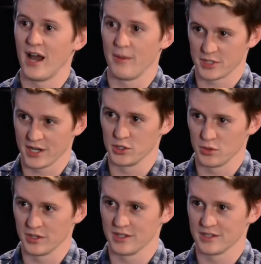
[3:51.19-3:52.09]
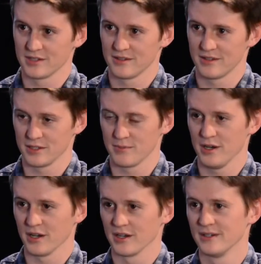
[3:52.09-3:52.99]
how much I enjoyed this
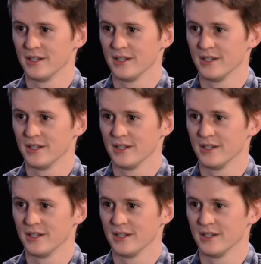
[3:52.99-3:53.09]
book.